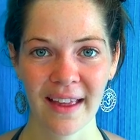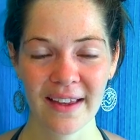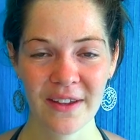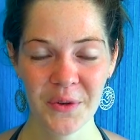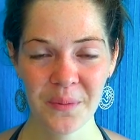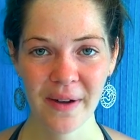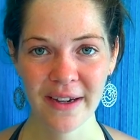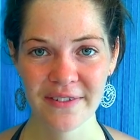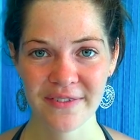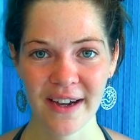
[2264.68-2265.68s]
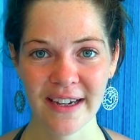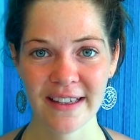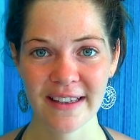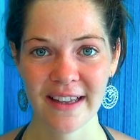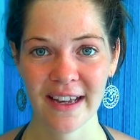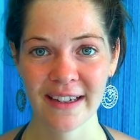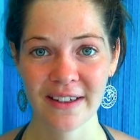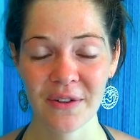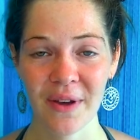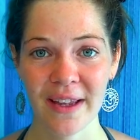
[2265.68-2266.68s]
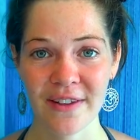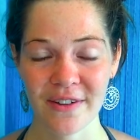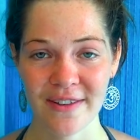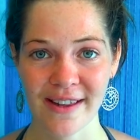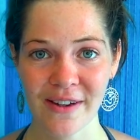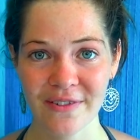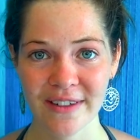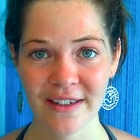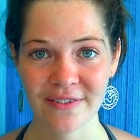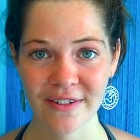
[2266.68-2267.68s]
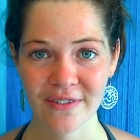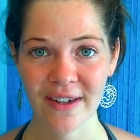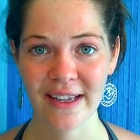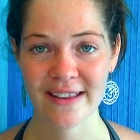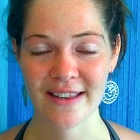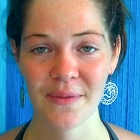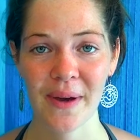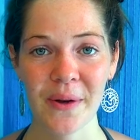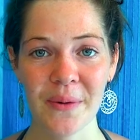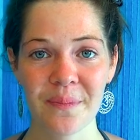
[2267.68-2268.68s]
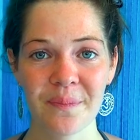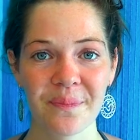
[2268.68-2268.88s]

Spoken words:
You might find that you hate yourself in different ways as well.